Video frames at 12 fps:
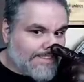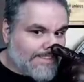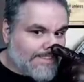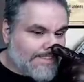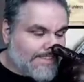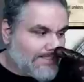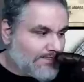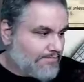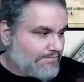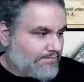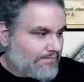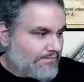I like
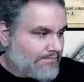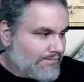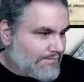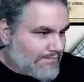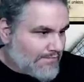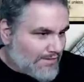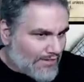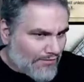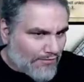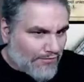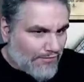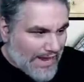Cloudscape.
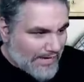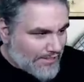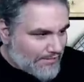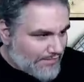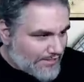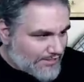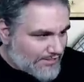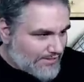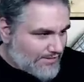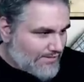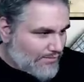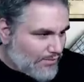Or Fact or Fiction?
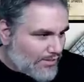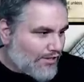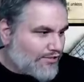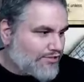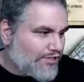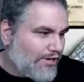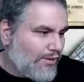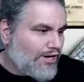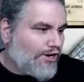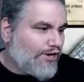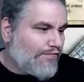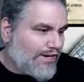Mm-hmm. What card draw? What
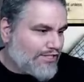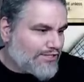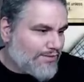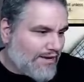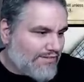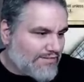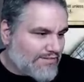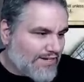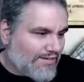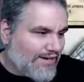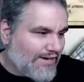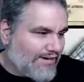card advantage do we have in this
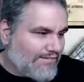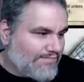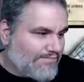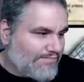deck right now?